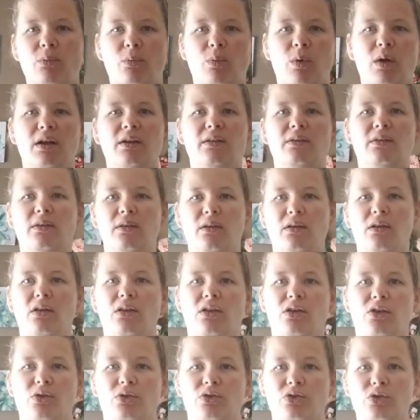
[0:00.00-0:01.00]
What is
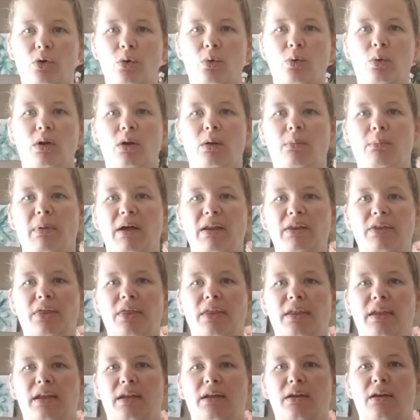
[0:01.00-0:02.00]
your total
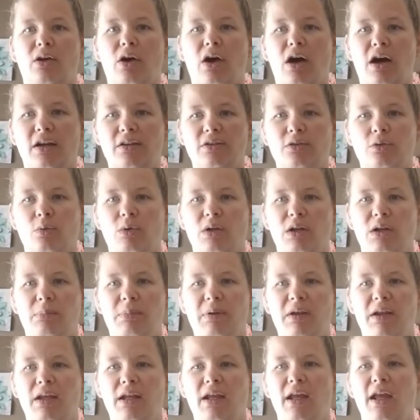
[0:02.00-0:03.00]
monthly cost going to
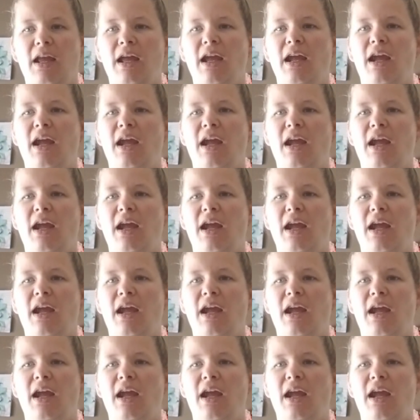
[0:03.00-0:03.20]
be?